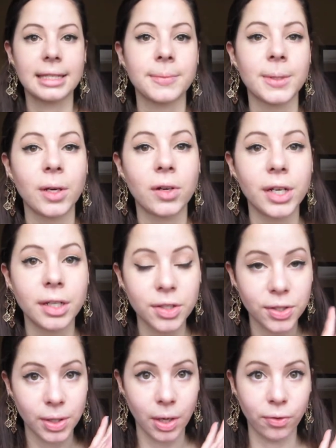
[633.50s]
since I'm going
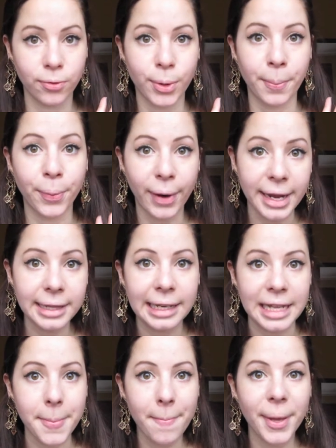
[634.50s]
to go for a bright
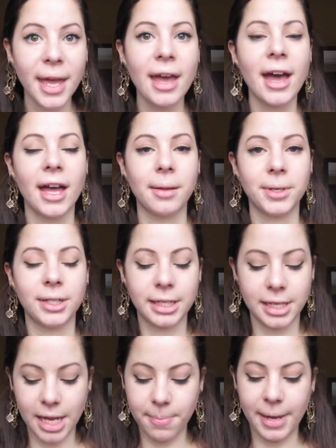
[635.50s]
lip, I'm going to
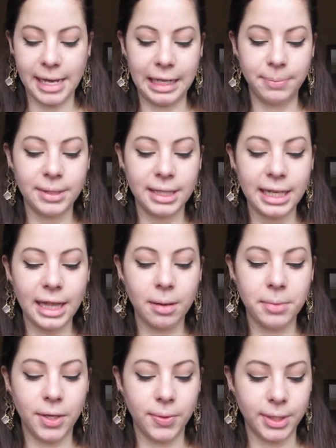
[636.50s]
take my lipstick that
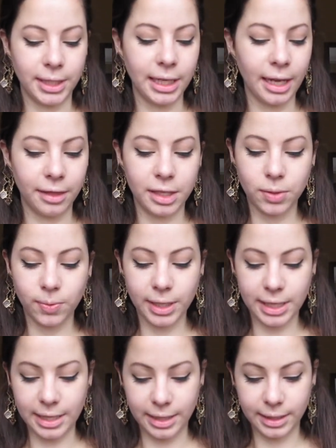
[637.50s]
I'm using, and this one
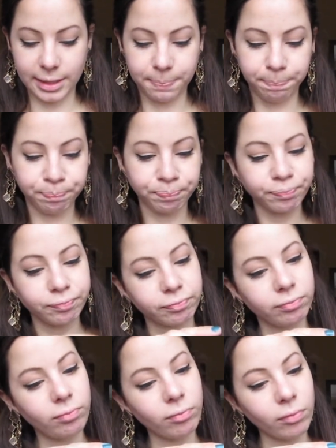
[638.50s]
is
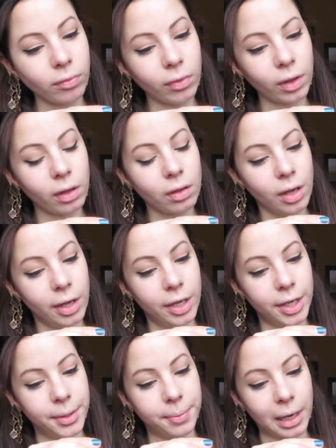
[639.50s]

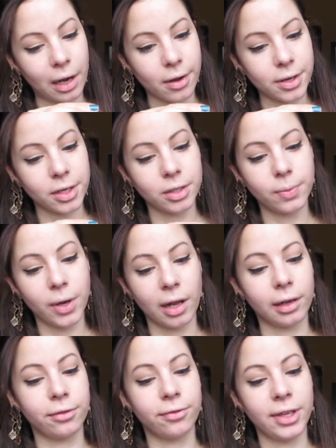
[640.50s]
Lancome
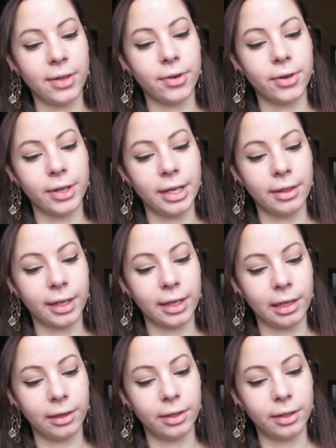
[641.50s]
Color Fever in the
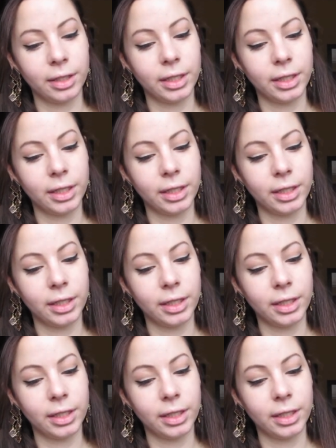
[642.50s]
color